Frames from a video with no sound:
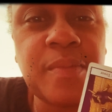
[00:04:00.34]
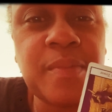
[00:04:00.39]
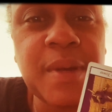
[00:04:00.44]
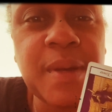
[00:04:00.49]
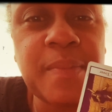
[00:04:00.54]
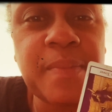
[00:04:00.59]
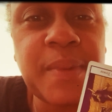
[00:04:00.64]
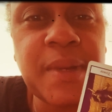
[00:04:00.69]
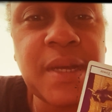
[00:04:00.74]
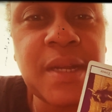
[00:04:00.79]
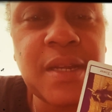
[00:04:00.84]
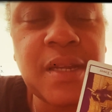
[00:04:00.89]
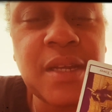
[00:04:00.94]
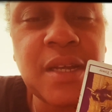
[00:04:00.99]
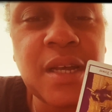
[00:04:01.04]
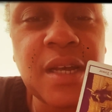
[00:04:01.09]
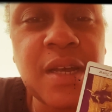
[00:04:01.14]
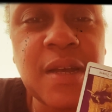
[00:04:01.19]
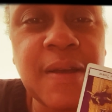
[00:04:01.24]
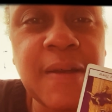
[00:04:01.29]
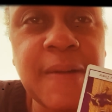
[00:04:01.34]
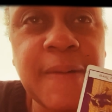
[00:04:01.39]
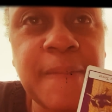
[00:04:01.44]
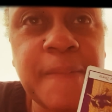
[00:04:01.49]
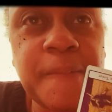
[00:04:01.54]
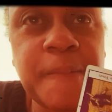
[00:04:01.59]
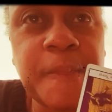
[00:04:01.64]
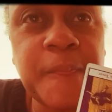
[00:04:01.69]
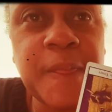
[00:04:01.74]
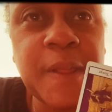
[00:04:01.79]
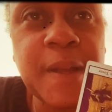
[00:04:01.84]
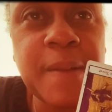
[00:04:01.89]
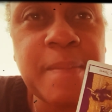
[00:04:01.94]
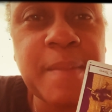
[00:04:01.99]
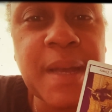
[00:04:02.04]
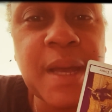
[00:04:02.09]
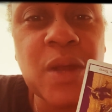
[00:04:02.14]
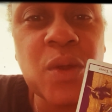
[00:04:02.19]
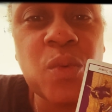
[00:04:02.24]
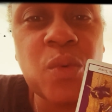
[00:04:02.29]
by being um, a
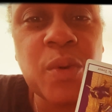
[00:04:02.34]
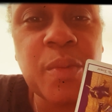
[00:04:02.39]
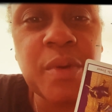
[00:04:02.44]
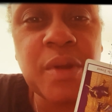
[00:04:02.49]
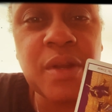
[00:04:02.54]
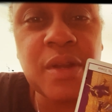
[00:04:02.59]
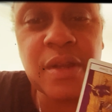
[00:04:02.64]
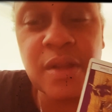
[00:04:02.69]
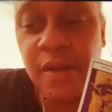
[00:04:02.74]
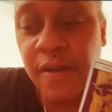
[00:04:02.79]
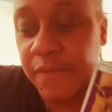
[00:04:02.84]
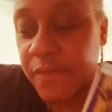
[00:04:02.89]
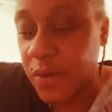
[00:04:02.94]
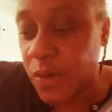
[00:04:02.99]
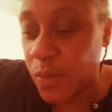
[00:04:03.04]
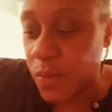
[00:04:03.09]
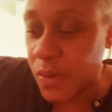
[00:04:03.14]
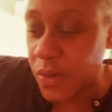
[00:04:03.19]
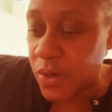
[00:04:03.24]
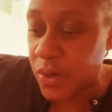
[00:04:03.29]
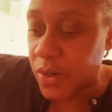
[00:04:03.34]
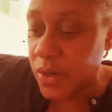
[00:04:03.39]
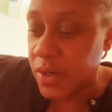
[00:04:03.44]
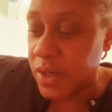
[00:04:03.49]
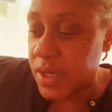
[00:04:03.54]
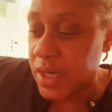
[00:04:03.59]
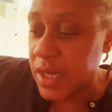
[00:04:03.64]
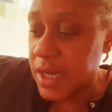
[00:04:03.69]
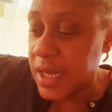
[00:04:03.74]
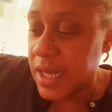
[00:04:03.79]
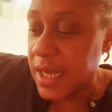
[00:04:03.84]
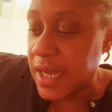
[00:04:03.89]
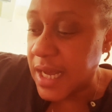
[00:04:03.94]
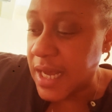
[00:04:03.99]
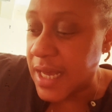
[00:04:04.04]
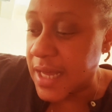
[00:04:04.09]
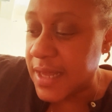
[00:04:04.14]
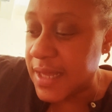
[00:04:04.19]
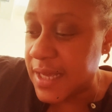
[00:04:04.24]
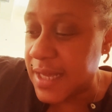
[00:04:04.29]
man or woman of your word.
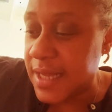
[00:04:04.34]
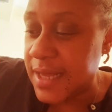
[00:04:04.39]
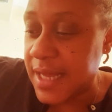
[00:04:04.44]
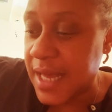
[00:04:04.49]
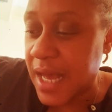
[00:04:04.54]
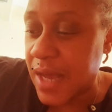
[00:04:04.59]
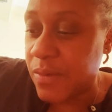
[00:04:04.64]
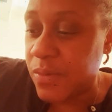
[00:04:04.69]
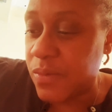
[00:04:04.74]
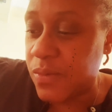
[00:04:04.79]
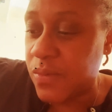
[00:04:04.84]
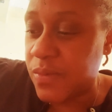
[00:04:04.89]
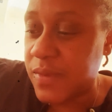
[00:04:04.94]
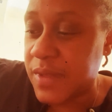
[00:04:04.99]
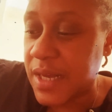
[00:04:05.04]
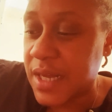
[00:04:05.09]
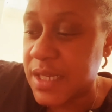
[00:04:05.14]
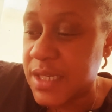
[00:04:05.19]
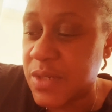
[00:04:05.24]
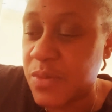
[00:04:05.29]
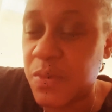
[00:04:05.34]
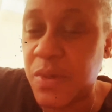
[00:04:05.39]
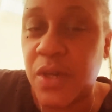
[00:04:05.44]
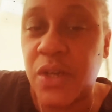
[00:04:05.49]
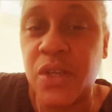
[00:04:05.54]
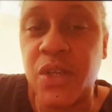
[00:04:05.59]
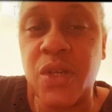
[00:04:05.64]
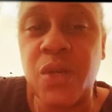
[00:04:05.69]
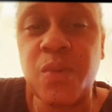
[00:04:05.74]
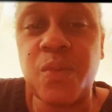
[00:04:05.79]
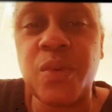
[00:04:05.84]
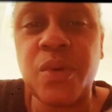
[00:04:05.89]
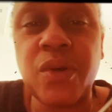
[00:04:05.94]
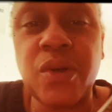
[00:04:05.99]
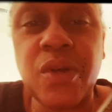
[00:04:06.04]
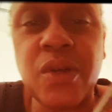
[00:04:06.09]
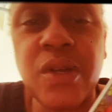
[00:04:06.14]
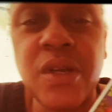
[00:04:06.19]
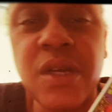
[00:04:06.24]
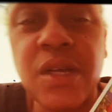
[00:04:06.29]
And then that that's where you
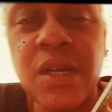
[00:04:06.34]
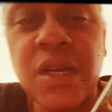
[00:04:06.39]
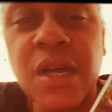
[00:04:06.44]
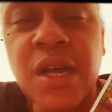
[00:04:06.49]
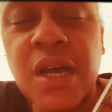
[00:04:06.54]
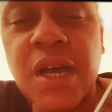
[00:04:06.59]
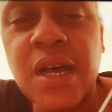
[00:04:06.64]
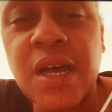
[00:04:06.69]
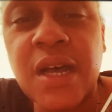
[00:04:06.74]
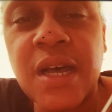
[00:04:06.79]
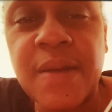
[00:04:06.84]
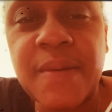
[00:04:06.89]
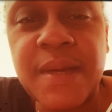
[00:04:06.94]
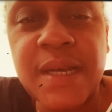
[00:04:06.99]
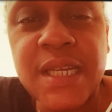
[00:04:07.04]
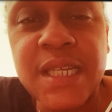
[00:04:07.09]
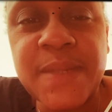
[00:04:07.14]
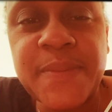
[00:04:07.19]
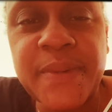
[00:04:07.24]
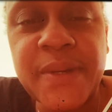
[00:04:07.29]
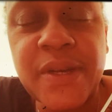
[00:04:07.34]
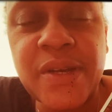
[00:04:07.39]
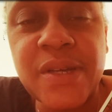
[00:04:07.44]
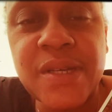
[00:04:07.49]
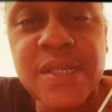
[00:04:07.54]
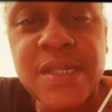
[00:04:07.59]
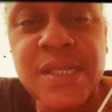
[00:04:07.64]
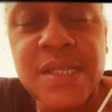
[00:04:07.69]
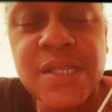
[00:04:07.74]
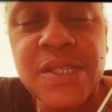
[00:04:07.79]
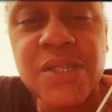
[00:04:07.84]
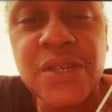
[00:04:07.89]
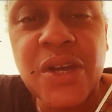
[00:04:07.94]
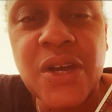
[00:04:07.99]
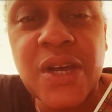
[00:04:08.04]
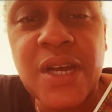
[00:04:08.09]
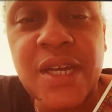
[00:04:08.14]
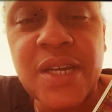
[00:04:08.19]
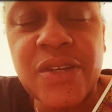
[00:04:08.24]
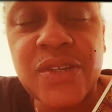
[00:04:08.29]
will uh, experience the star
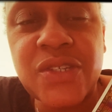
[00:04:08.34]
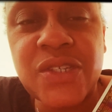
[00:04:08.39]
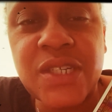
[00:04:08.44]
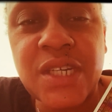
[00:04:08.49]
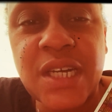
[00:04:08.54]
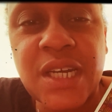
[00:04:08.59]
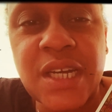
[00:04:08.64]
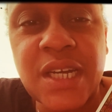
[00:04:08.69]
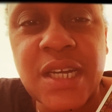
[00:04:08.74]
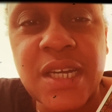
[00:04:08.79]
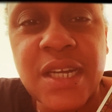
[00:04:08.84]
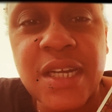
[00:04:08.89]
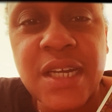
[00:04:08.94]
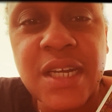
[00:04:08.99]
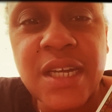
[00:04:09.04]
energy.